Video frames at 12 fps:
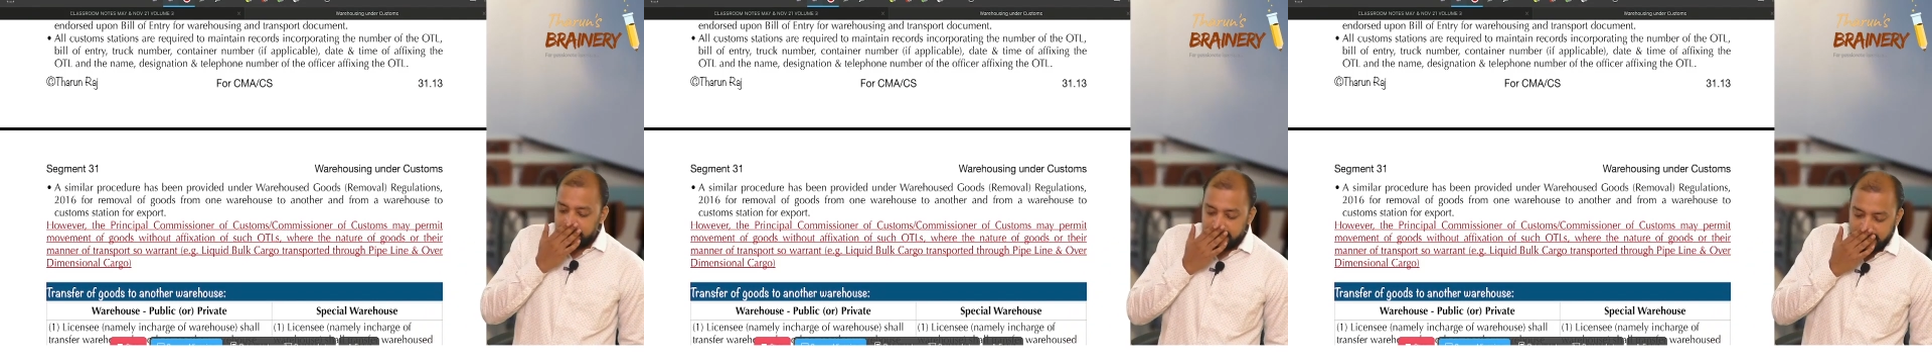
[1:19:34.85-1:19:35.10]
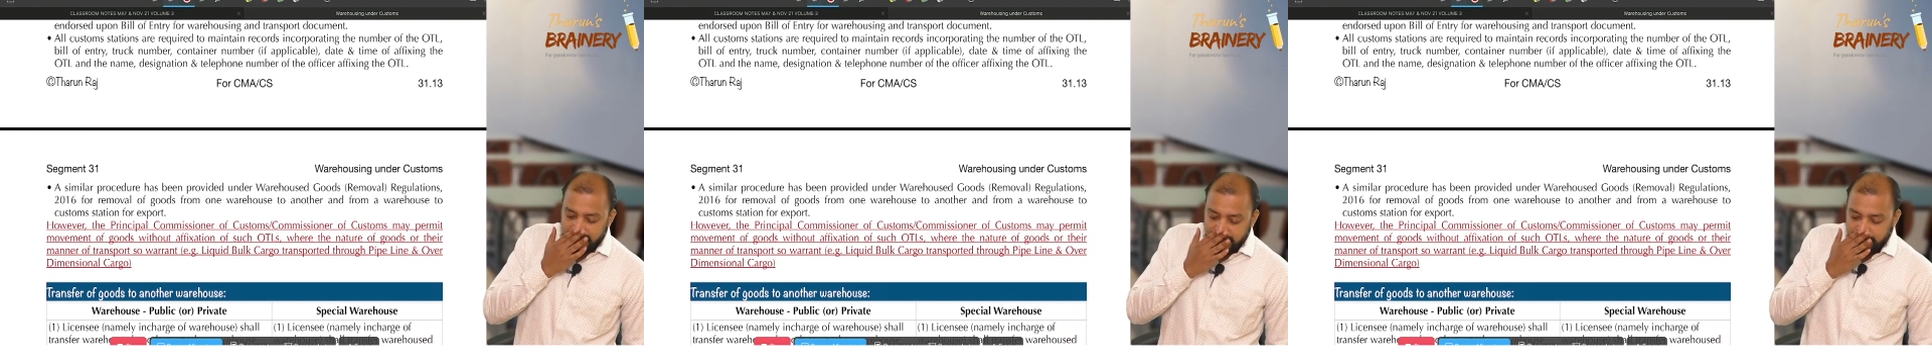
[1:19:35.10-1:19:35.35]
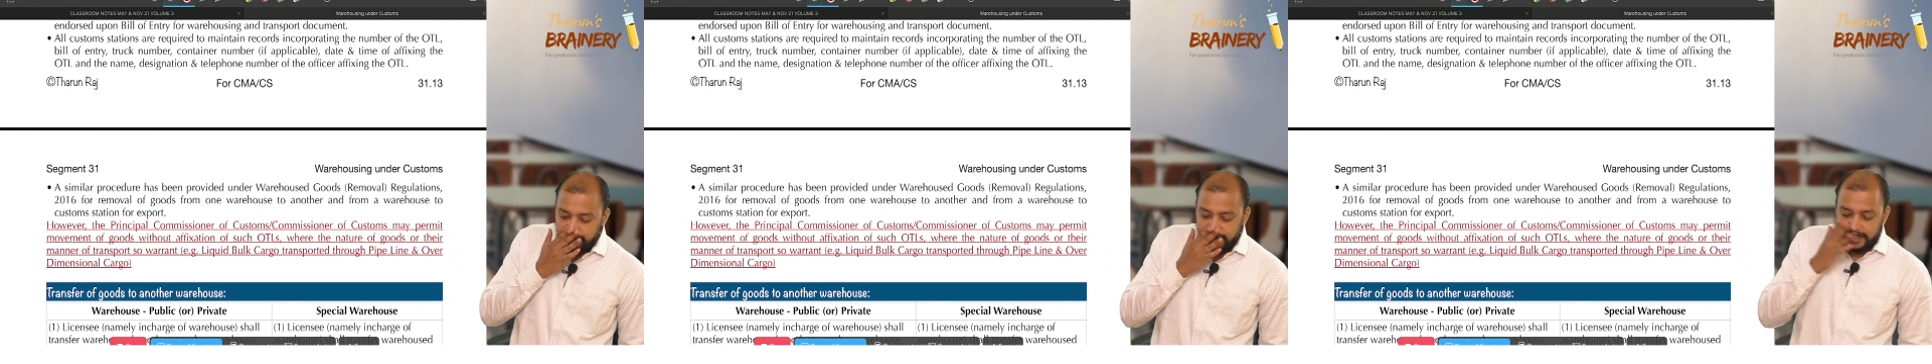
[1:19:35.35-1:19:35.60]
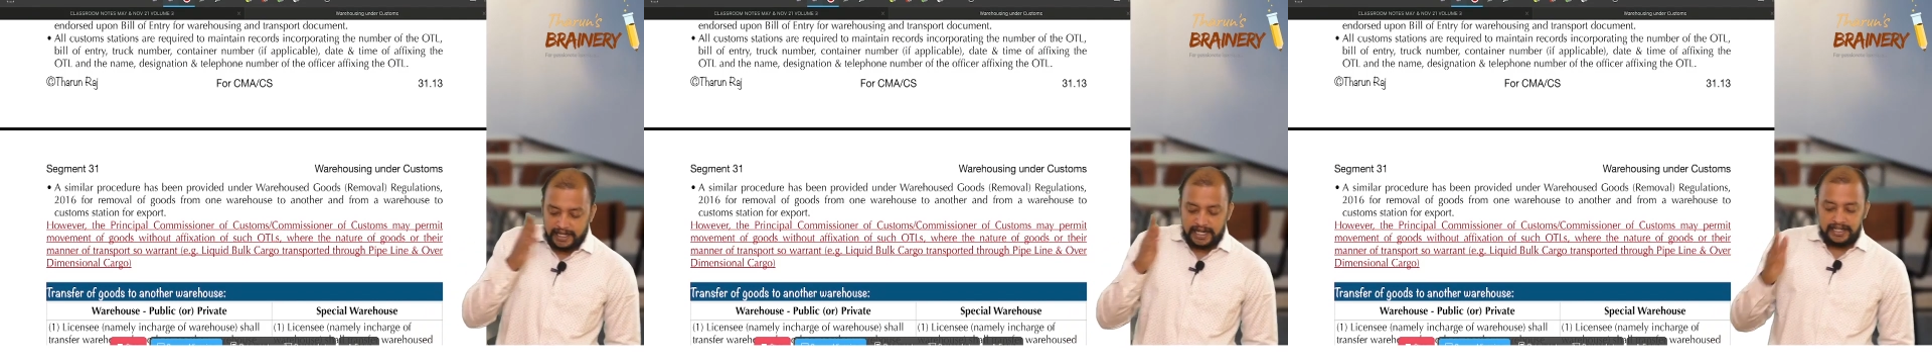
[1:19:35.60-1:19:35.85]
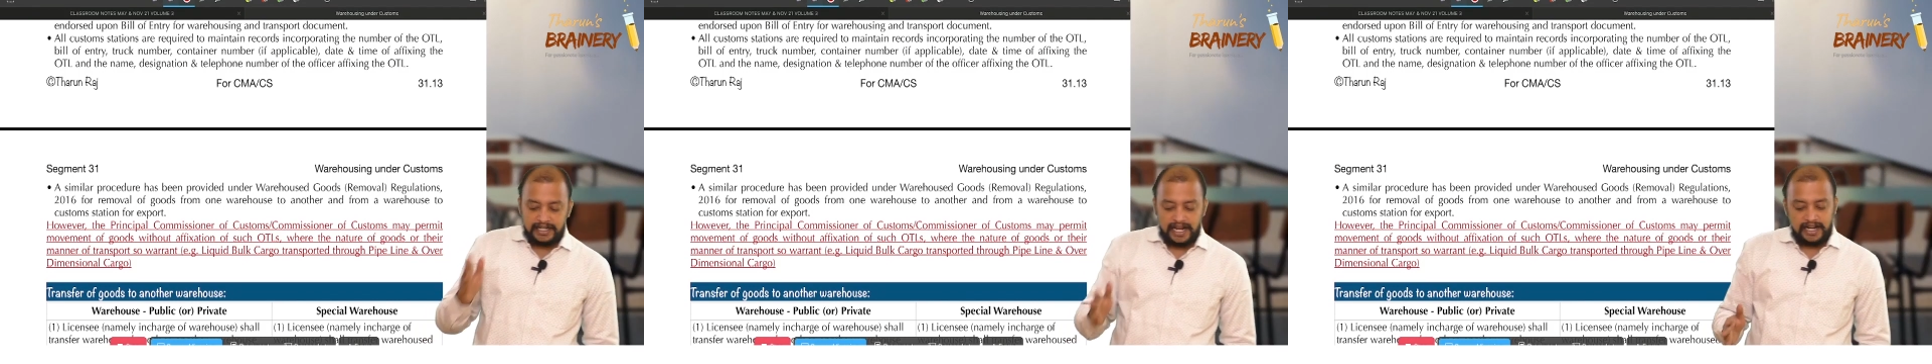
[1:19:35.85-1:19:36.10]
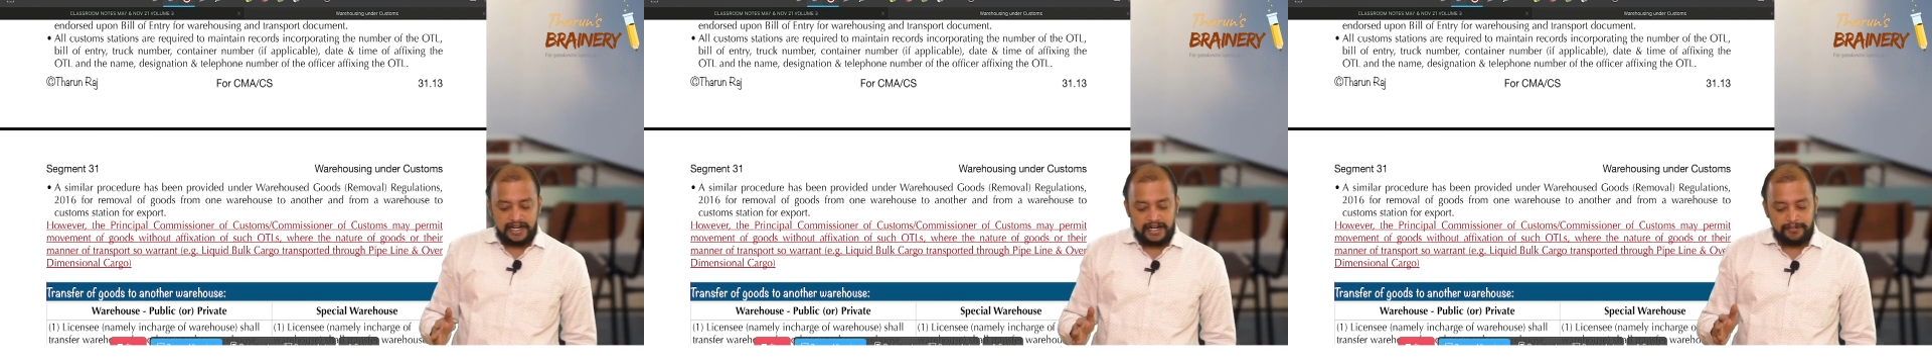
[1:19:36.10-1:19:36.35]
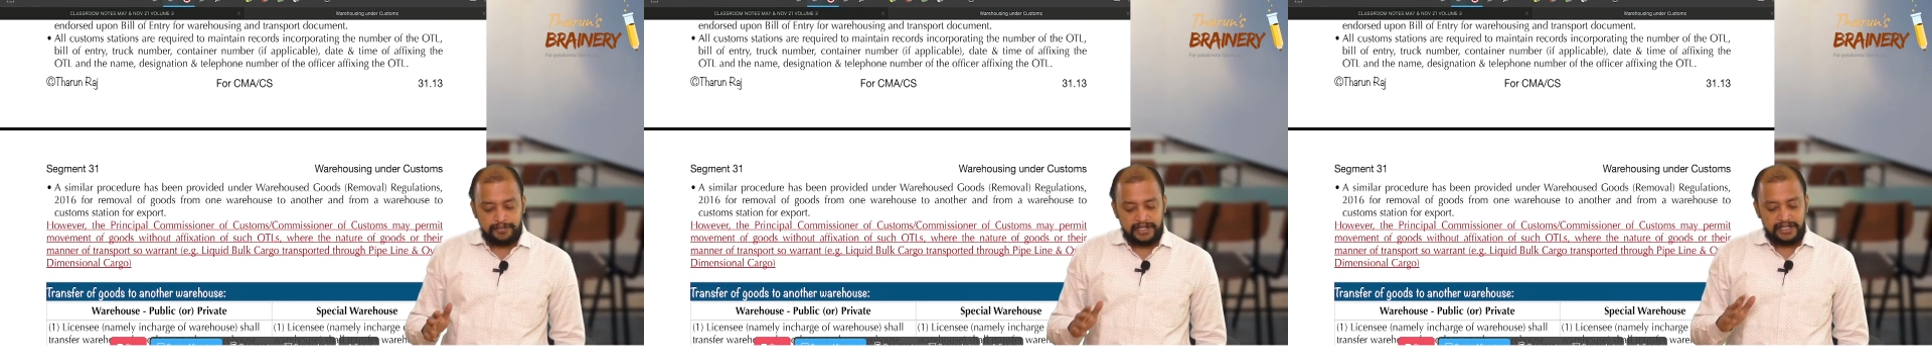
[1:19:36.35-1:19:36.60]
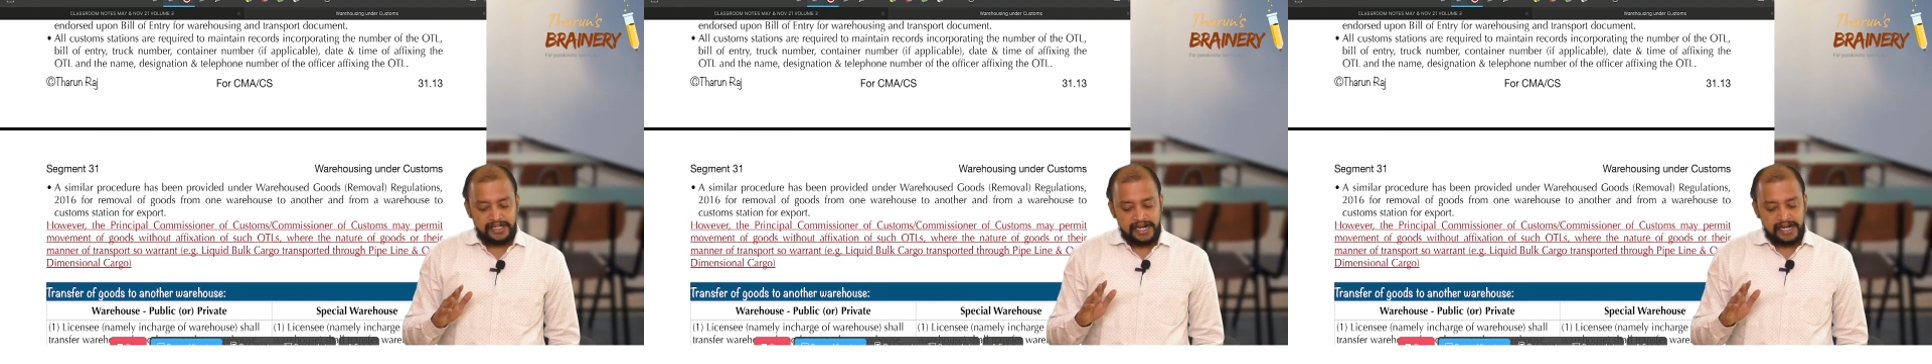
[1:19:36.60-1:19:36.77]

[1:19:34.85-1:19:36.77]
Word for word: truck number, container number,